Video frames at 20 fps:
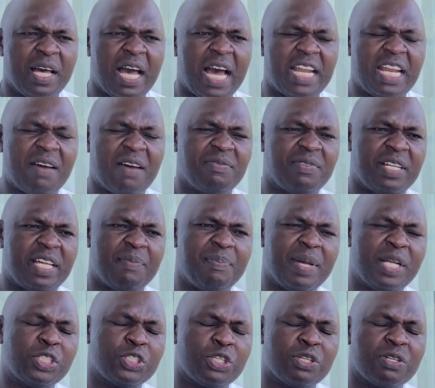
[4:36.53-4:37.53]
And I've
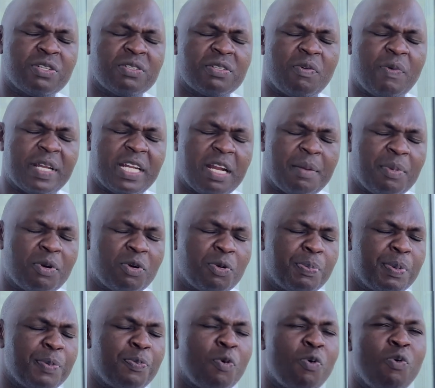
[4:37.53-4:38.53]
mentioned quite a number of
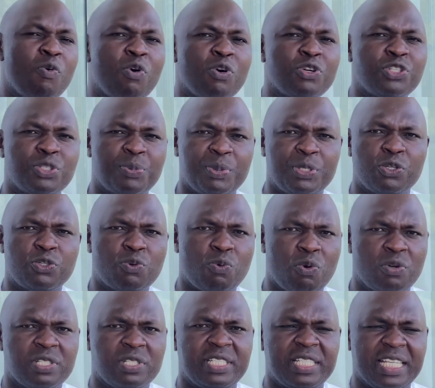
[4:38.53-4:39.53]
people who contributed
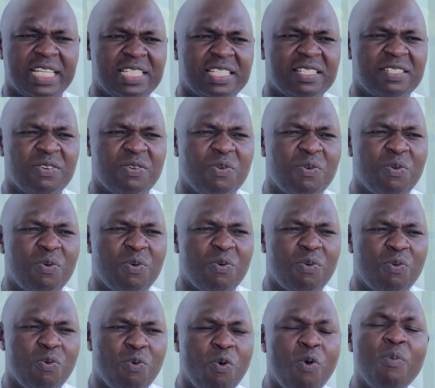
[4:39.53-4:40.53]
towards this,
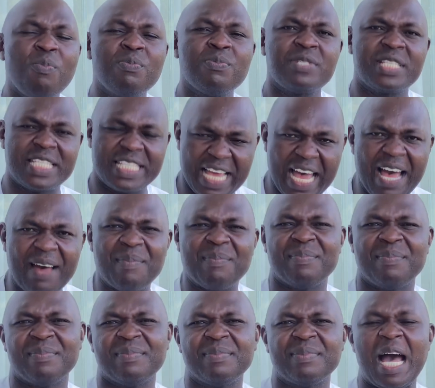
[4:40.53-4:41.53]
whom
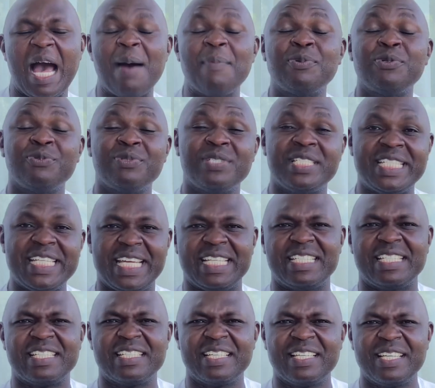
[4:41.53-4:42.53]
some, up to
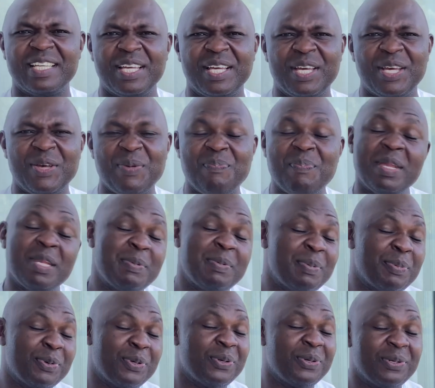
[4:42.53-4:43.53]
date, many
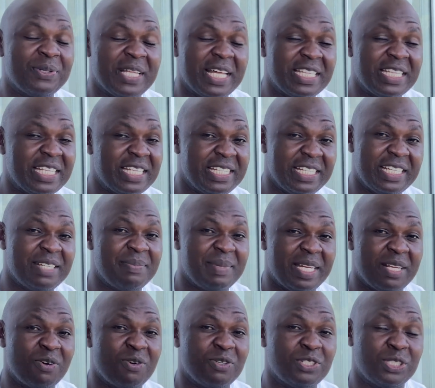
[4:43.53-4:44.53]
people don't know that they really
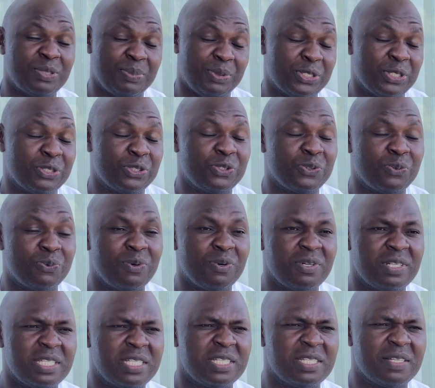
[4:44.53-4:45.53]
made a contribution
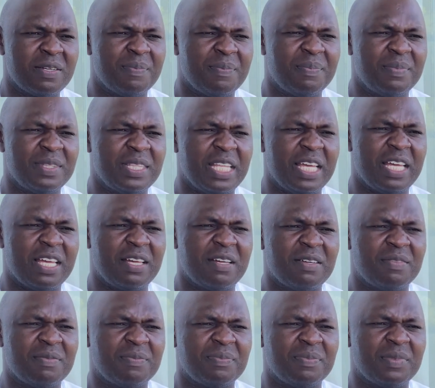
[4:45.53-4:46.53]
towards
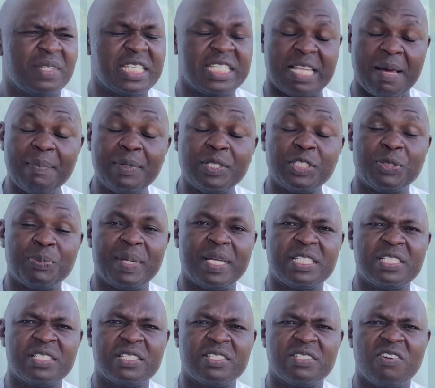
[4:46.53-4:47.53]
the
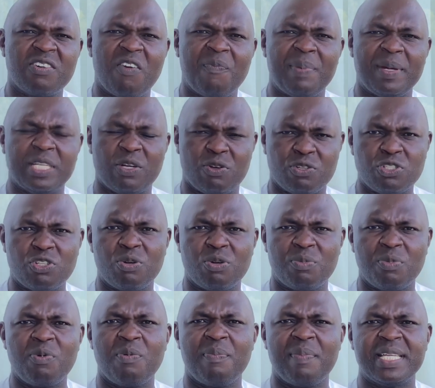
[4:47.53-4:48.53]
establishment of Pentecostal
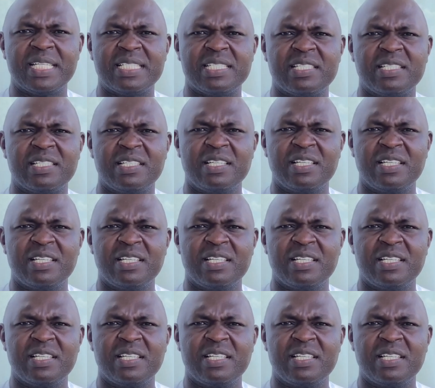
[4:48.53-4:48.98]
movement